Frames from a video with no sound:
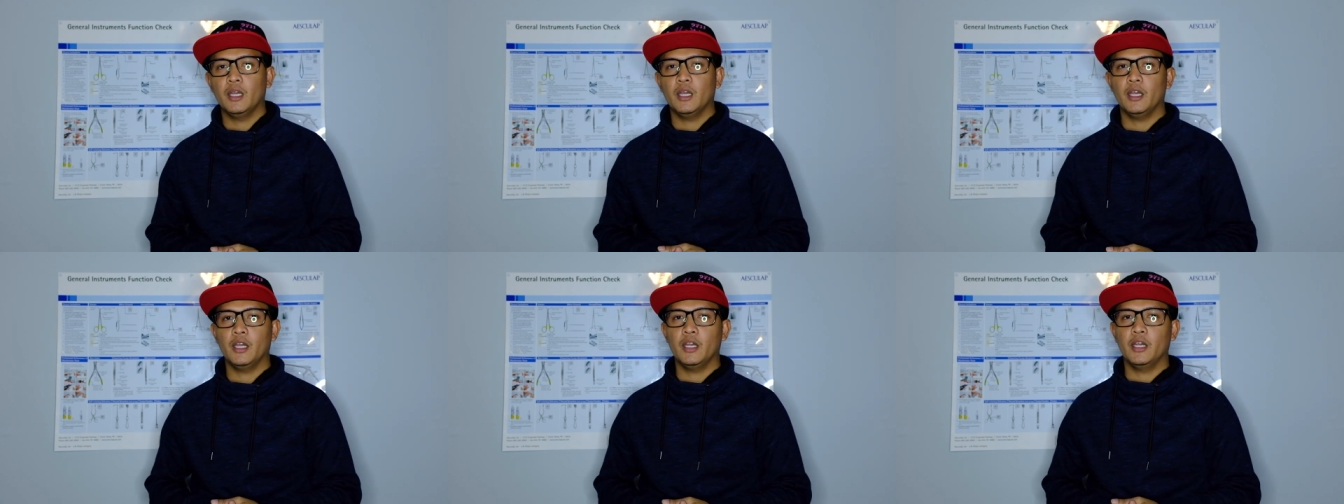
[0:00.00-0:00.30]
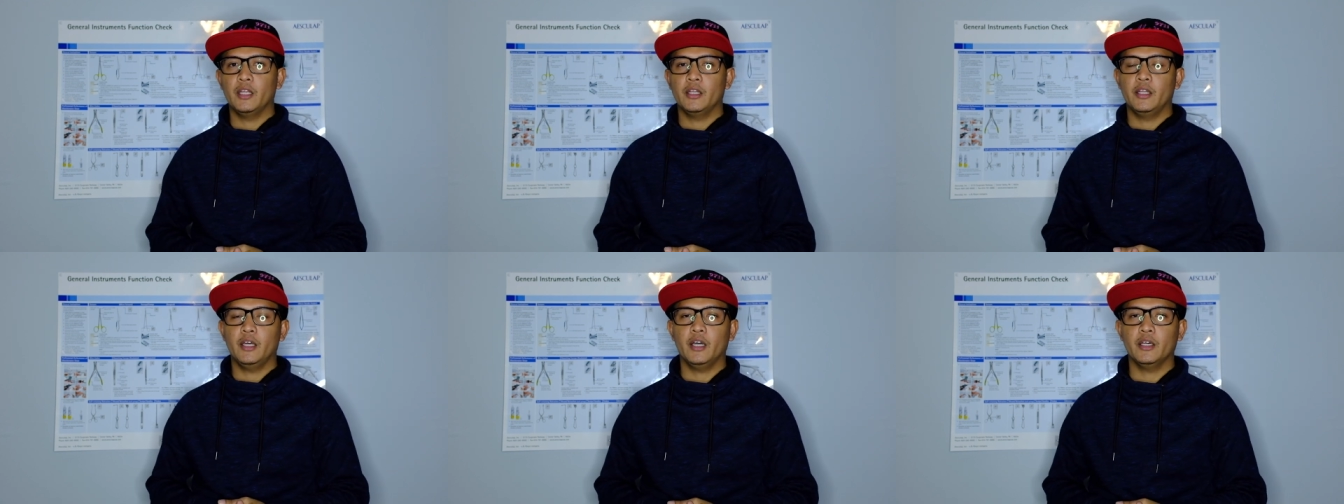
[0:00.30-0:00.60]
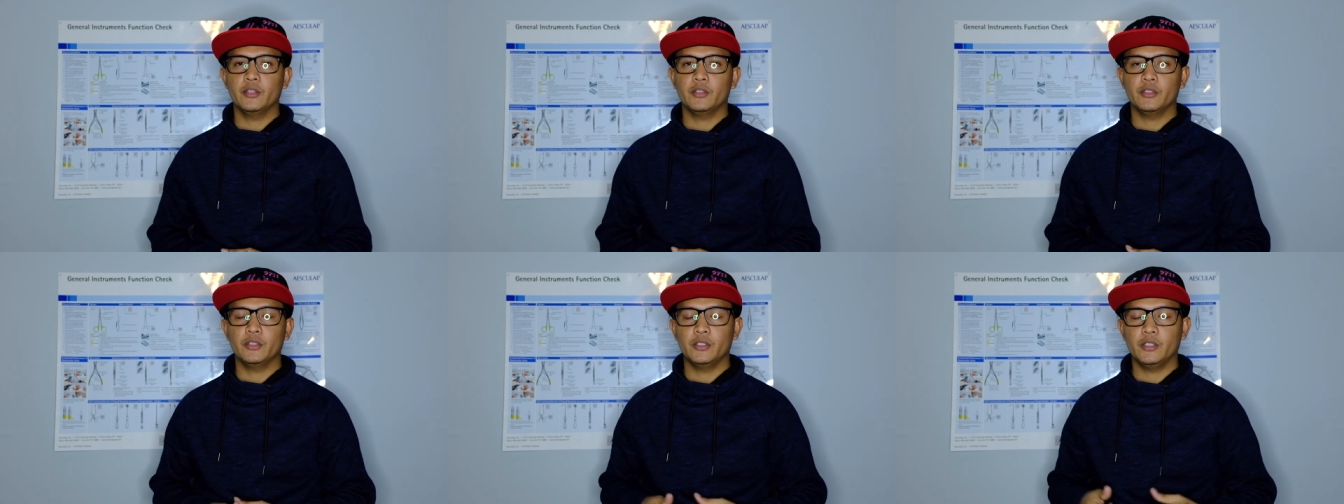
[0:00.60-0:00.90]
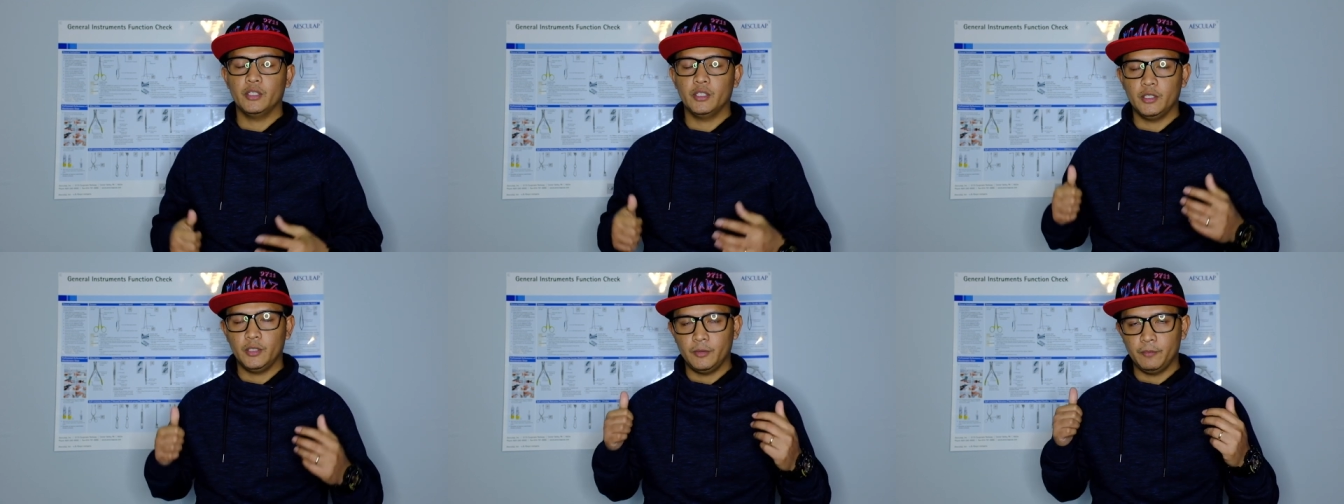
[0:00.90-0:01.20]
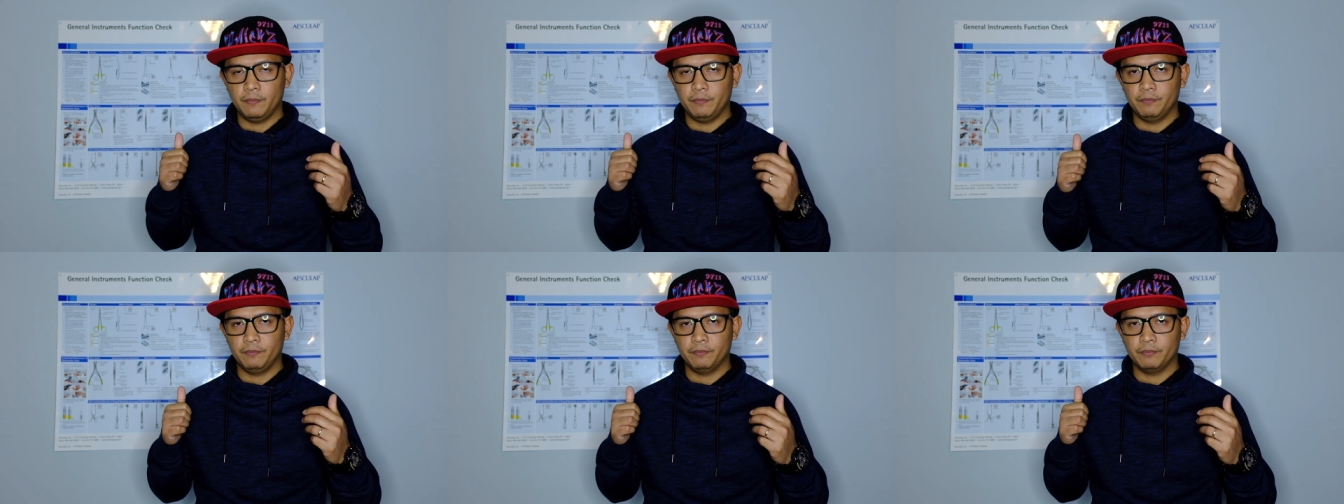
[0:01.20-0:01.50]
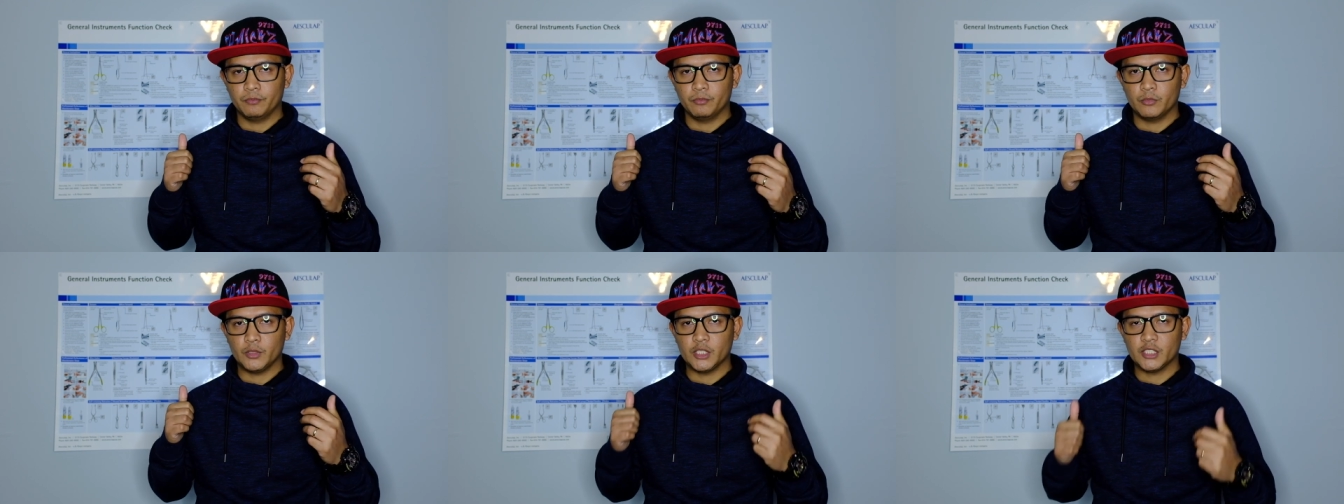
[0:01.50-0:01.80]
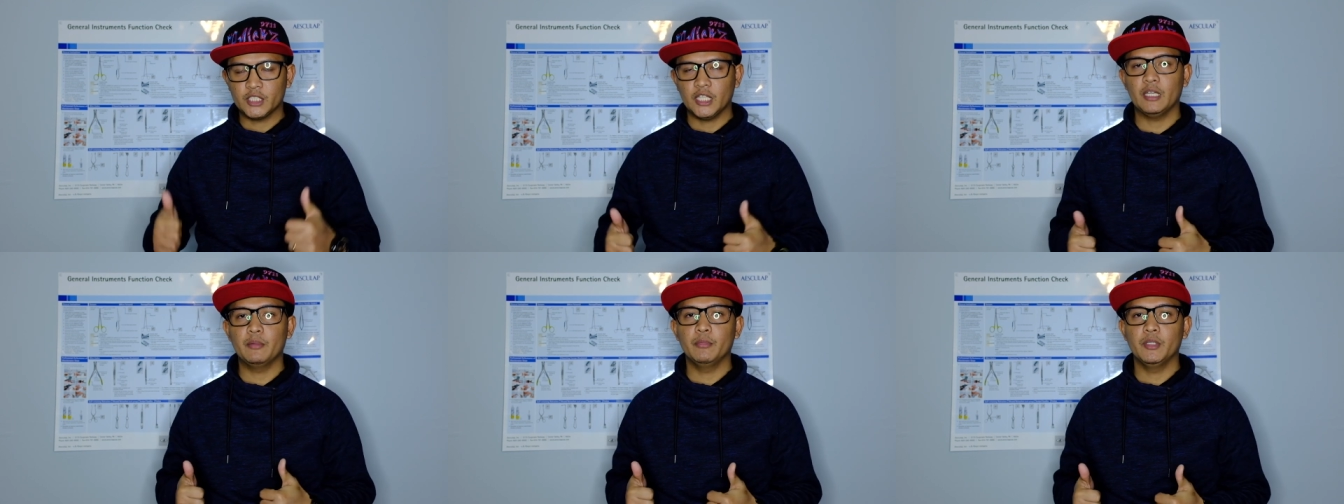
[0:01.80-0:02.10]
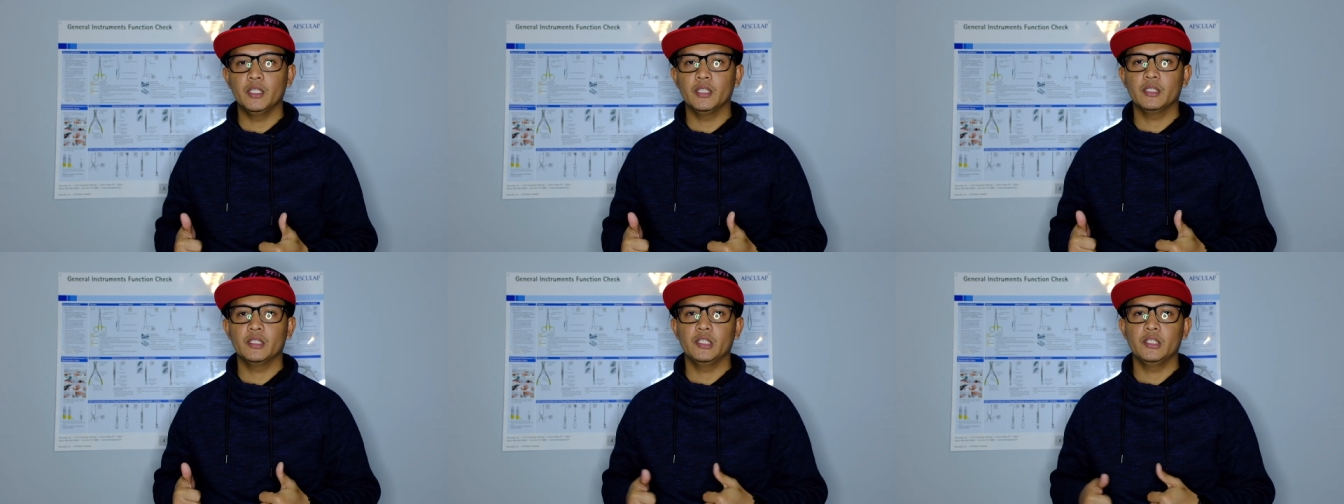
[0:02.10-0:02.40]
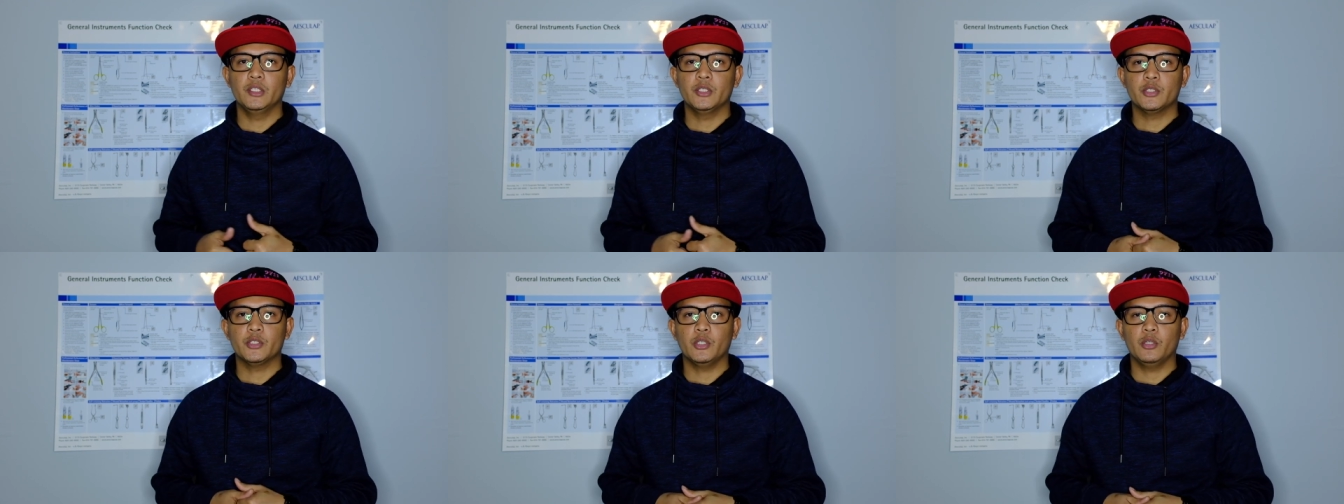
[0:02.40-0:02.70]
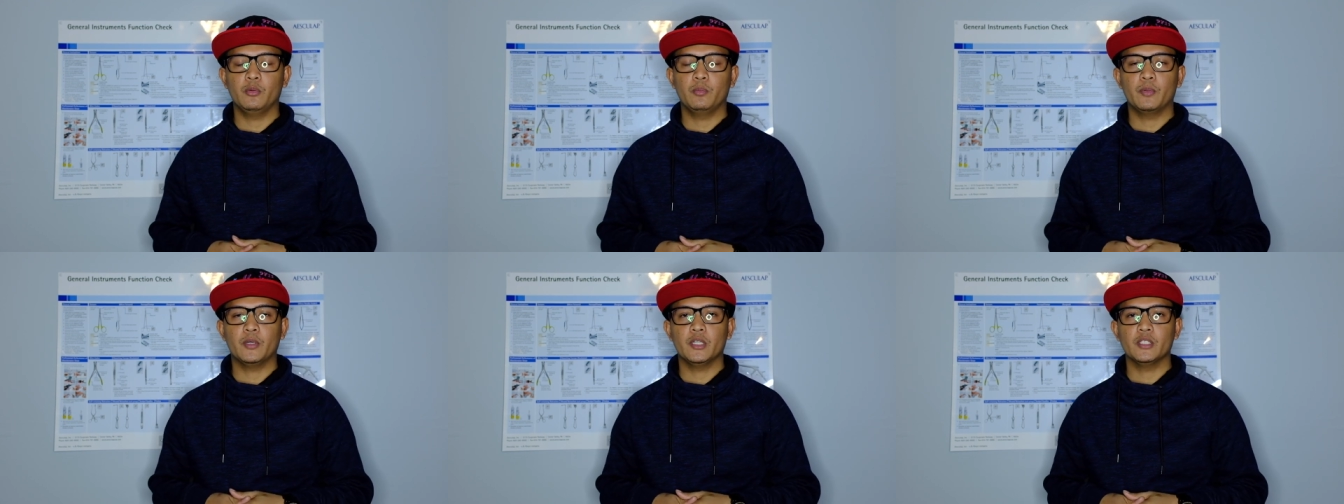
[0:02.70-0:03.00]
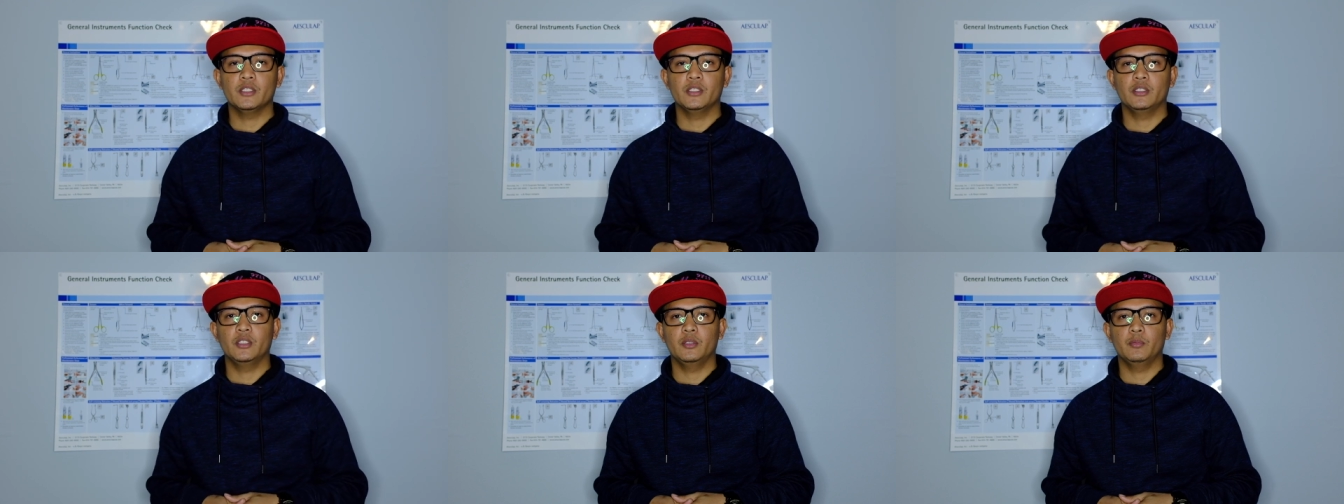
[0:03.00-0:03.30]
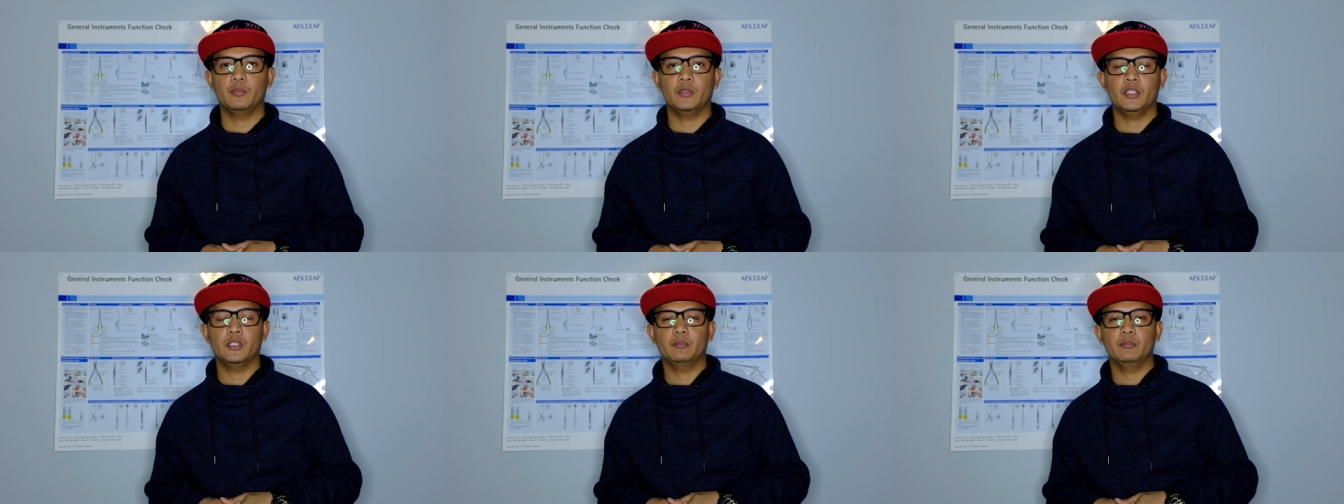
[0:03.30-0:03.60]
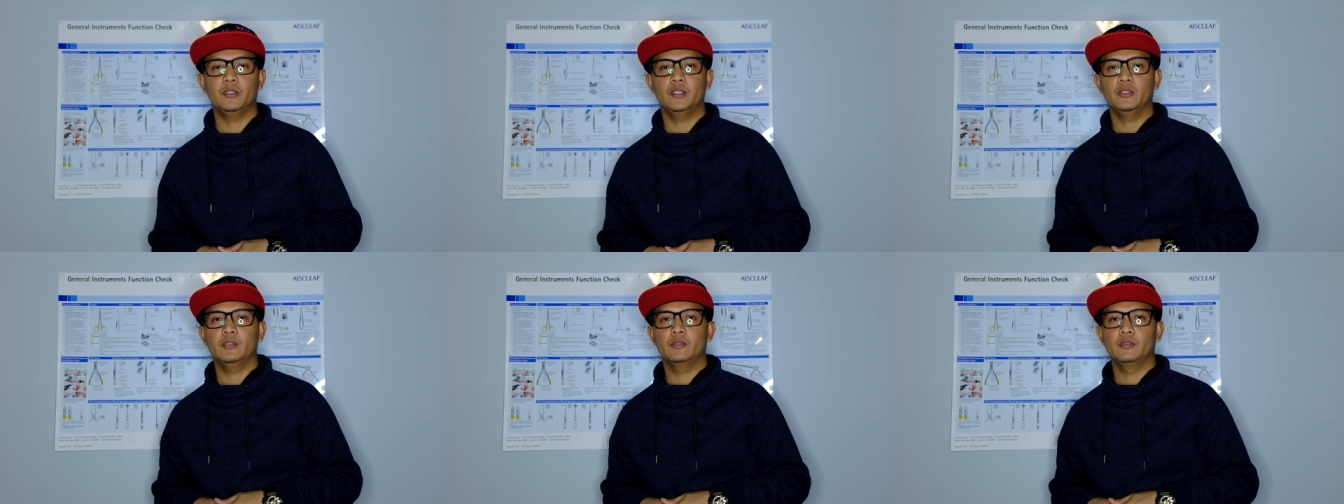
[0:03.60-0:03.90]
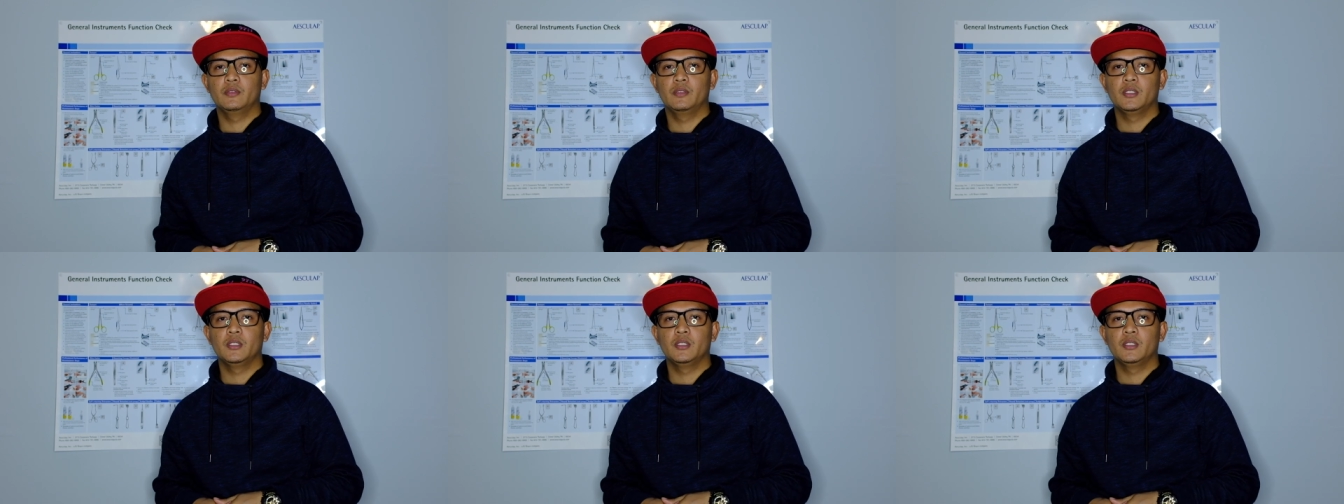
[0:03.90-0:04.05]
and the other assignment in the sterile processing department.